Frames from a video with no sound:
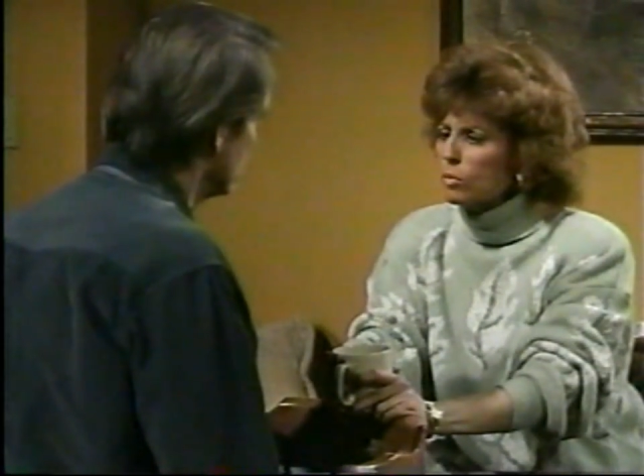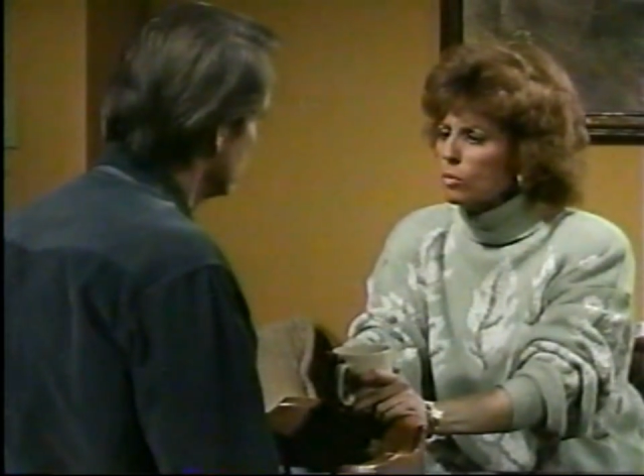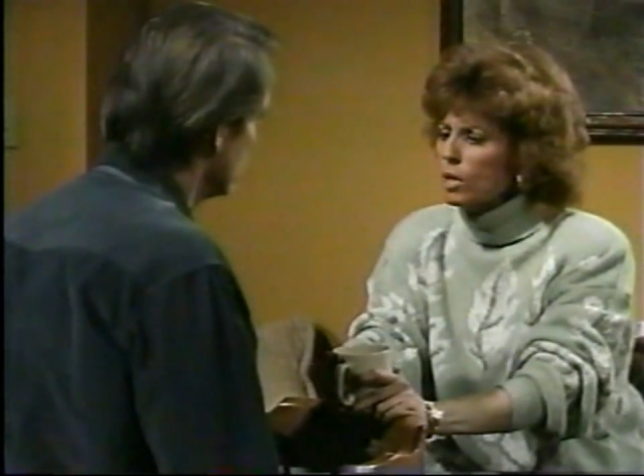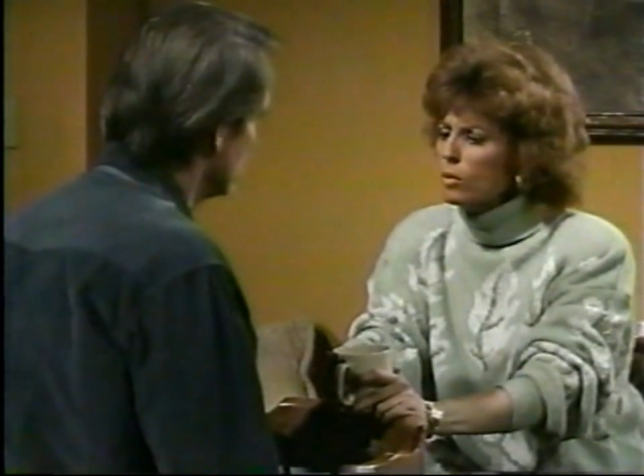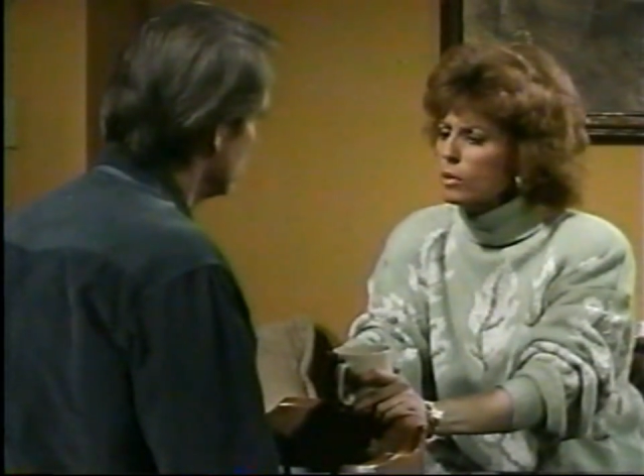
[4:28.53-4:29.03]

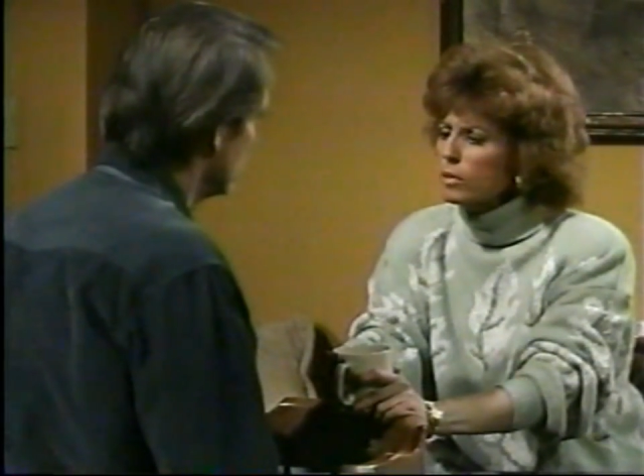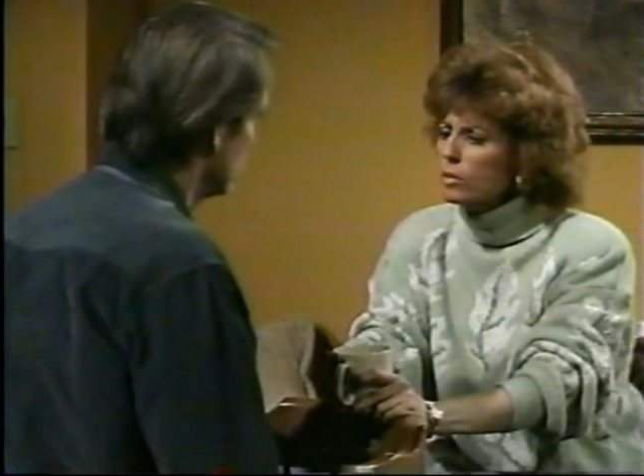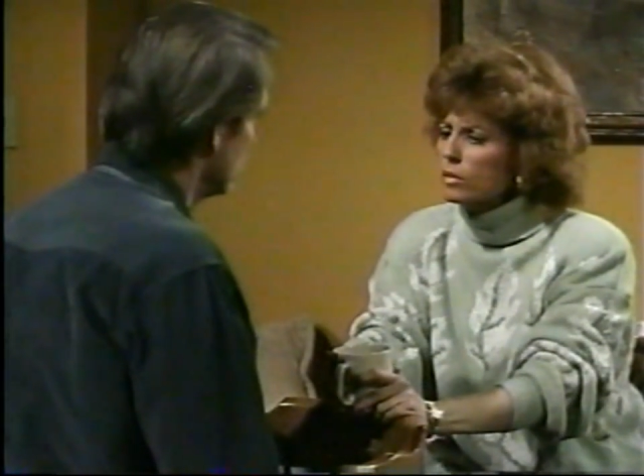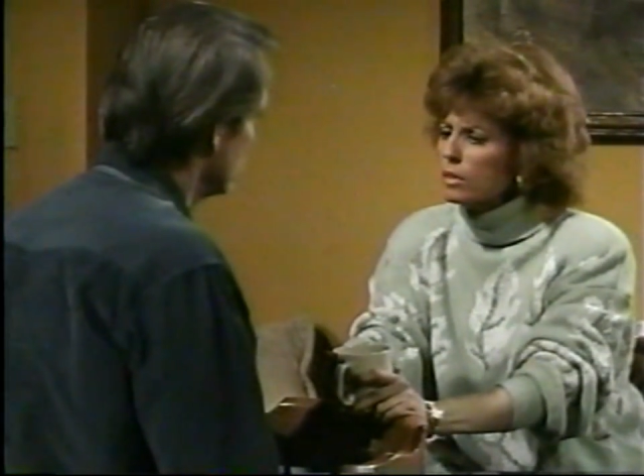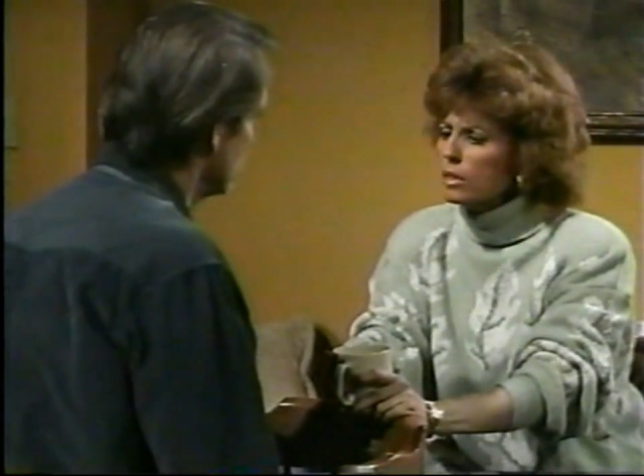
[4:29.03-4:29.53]
Why would
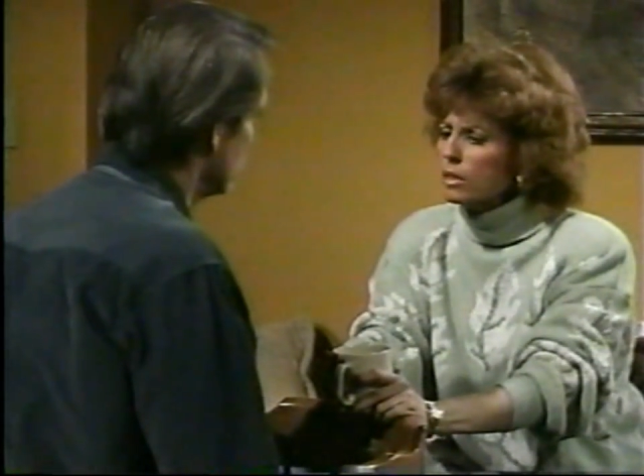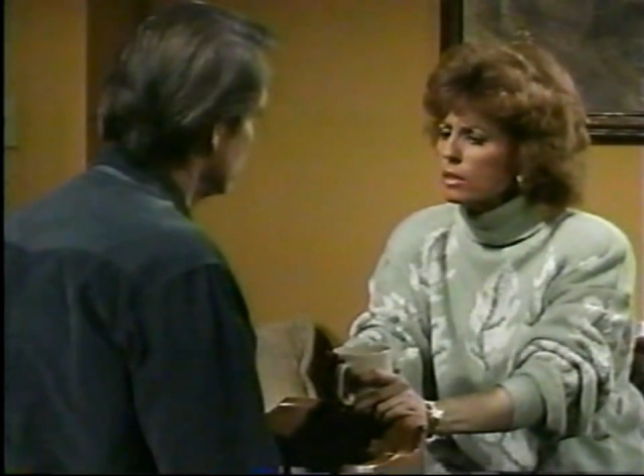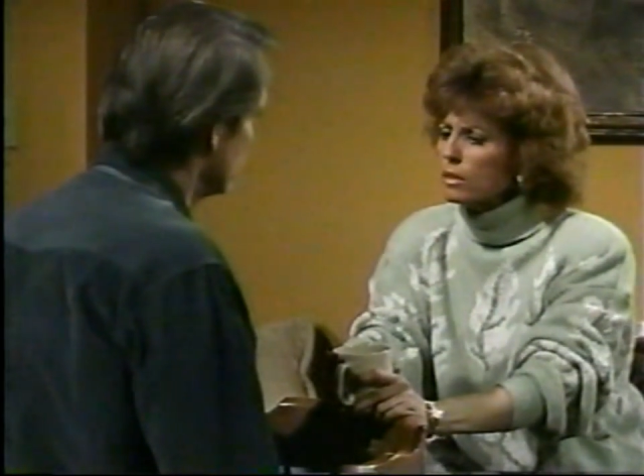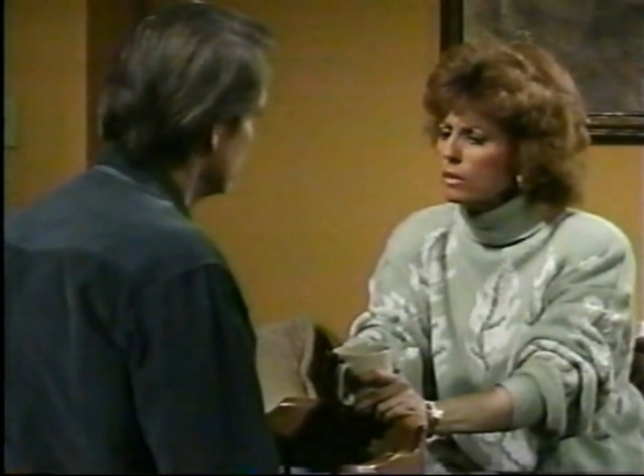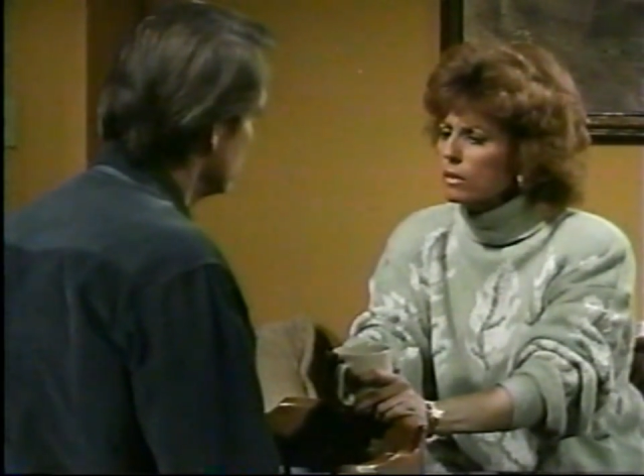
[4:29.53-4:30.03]
he
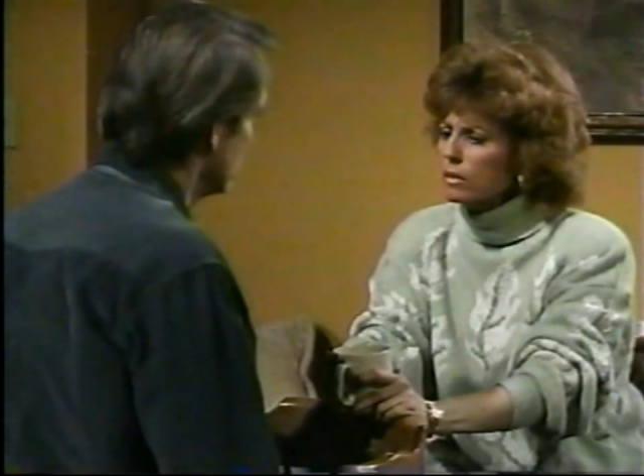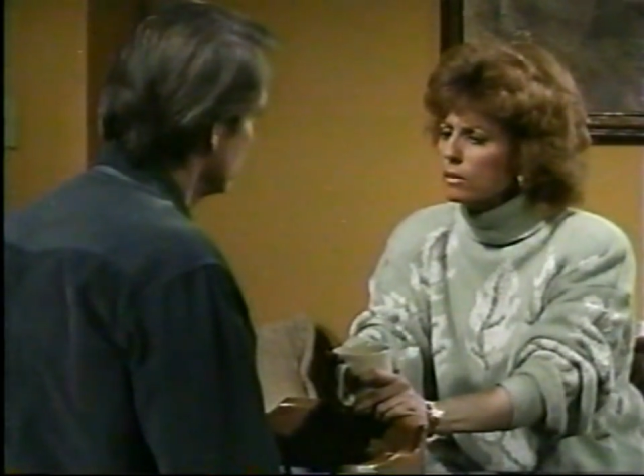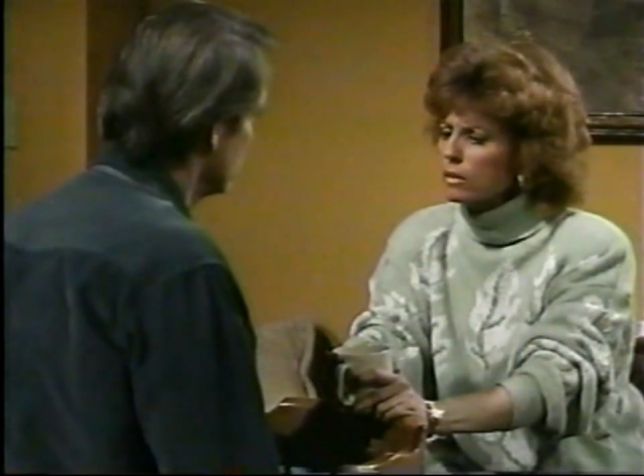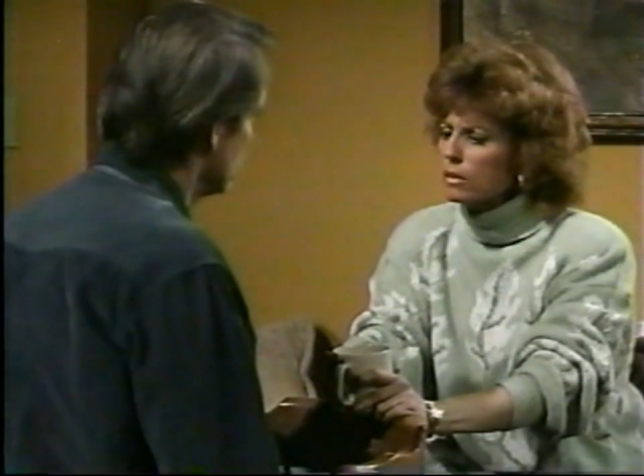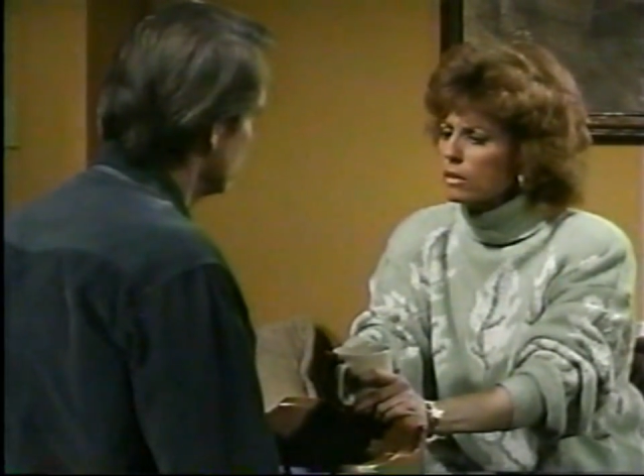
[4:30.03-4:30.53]

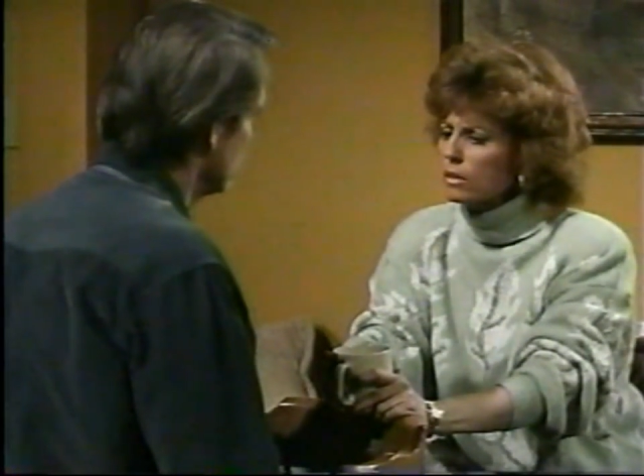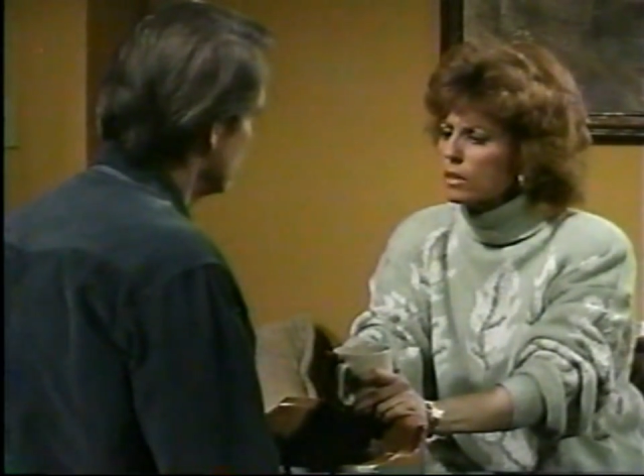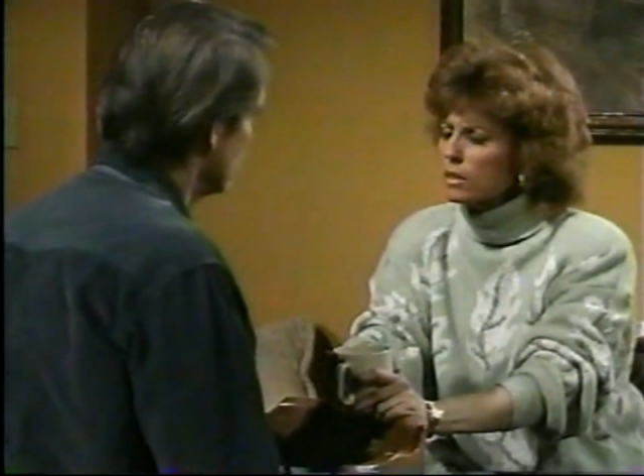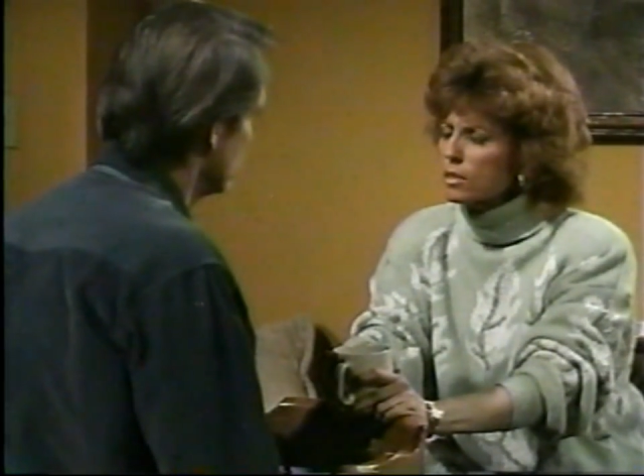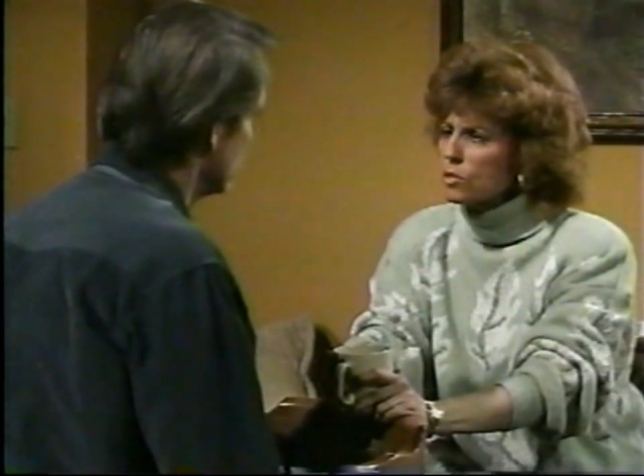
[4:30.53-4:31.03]

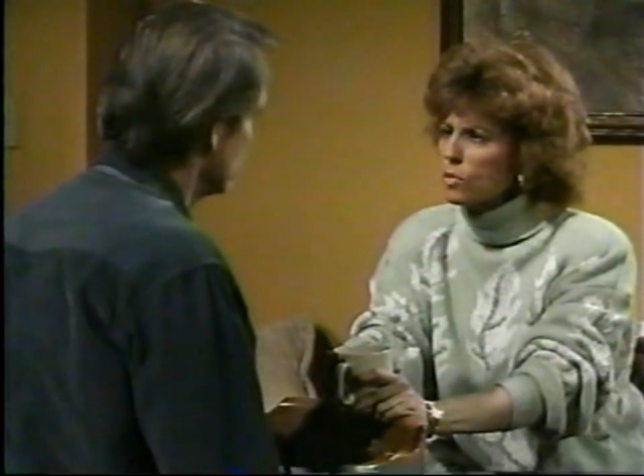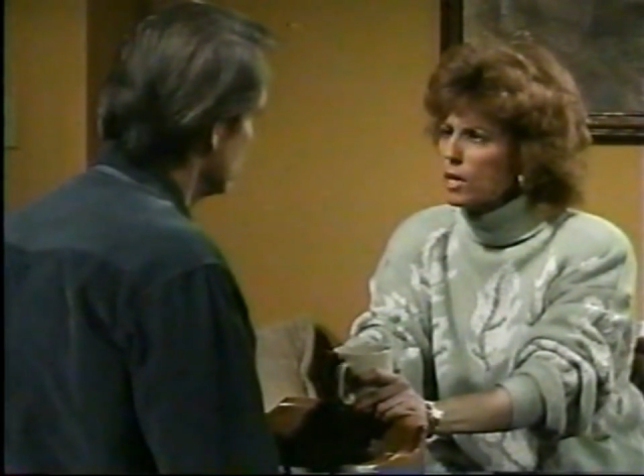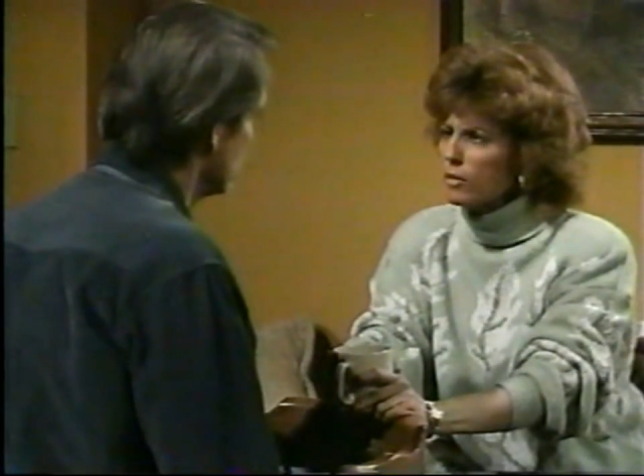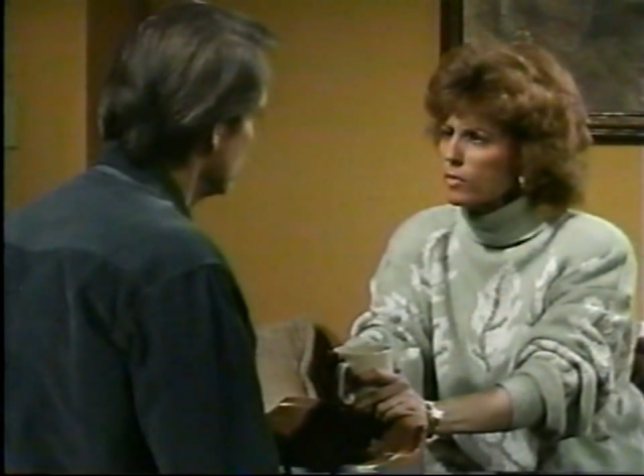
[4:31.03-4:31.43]
kill his wife?